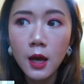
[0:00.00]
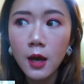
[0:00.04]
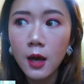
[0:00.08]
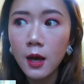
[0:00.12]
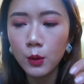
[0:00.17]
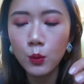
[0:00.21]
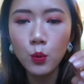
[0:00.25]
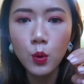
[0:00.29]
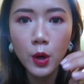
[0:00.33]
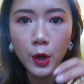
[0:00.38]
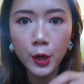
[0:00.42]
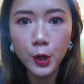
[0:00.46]

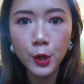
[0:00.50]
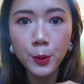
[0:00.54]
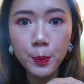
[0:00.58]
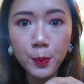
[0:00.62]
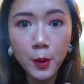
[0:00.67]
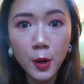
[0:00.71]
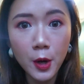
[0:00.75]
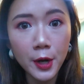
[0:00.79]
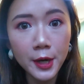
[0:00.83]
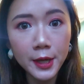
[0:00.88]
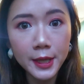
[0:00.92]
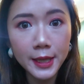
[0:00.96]
the water
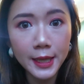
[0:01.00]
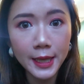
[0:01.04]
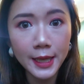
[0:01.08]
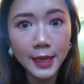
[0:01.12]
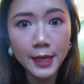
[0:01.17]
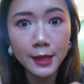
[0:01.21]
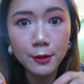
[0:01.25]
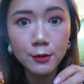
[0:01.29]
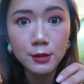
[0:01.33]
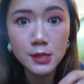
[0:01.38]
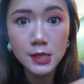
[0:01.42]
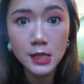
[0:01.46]
park
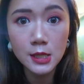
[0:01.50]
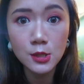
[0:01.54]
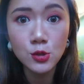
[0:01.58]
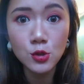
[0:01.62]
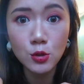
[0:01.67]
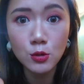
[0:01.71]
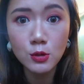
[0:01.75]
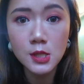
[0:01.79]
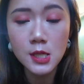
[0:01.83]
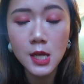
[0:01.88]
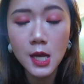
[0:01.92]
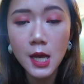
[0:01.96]
in
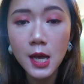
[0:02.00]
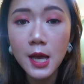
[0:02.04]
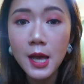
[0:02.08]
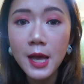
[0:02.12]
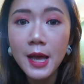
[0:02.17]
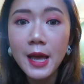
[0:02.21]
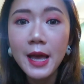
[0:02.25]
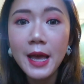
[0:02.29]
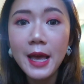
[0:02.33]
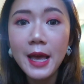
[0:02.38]
Sentosa.